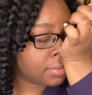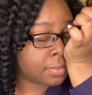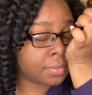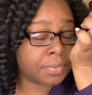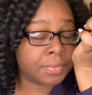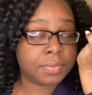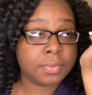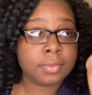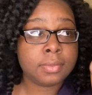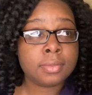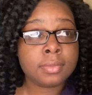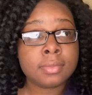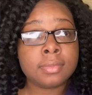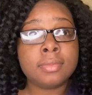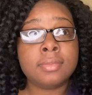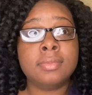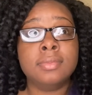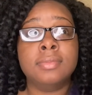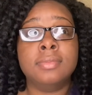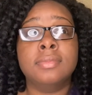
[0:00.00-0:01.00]

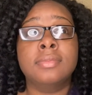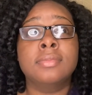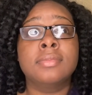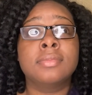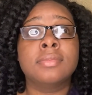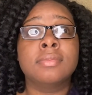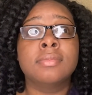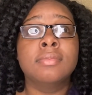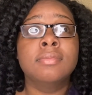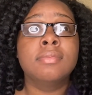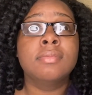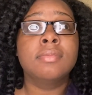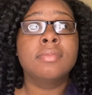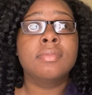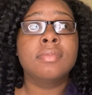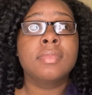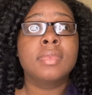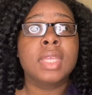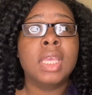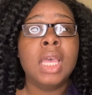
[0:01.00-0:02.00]
Oh,
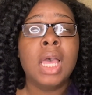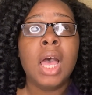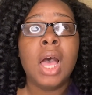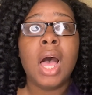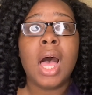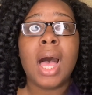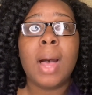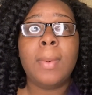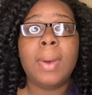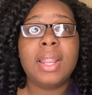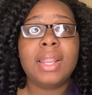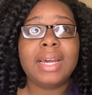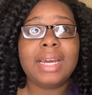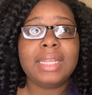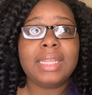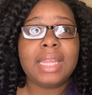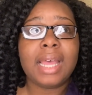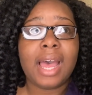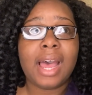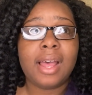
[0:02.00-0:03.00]
I
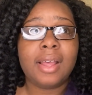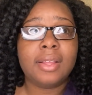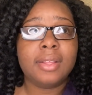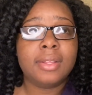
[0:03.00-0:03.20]
like that.